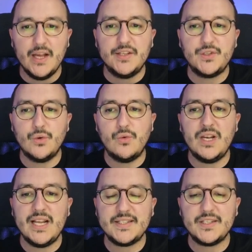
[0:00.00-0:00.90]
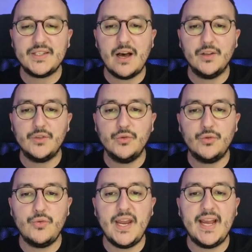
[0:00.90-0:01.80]
So let's start to
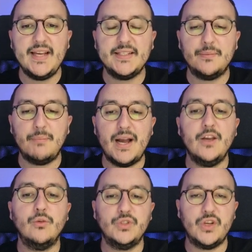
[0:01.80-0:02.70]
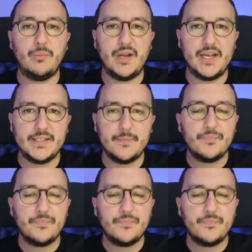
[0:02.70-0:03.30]
create my own template.